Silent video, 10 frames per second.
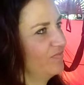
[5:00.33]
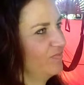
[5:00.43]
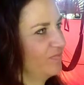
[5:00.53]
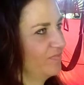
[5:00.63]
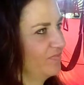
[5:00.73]

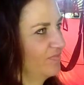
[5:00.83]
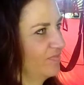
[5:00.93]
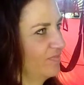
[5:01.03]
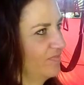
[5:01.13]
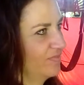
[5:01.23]

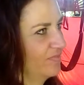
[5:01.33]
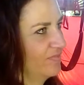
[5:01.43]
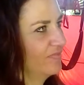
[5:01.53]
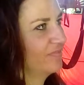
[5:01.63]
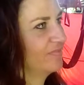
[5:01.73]

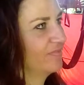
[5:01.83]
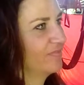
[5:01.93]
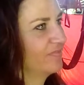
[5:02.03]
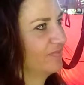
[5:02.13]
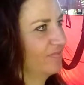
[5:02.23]

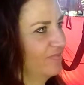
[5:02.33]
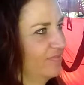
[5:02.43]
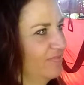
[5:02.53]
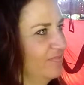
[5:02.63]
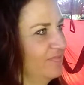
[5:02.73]

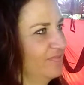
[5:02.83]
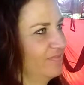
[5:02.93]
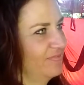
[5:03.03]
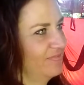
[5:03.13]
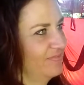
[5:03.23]

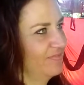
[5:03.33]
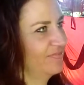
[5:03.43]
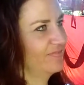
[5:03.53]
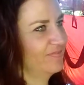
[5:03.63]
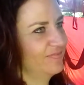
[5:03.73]

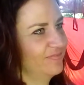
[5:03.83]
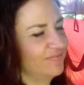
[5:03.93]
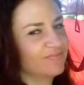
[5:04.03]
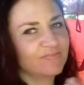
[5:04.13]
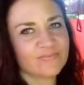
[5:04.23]

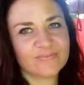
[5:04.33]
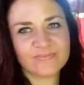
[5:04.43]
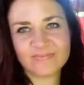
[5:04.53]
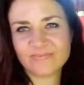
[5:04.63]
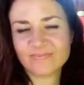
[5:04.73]

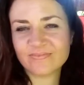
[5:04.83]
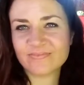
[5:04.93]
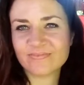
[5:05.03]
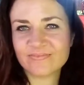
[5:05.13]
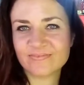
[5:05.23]
(not speaking)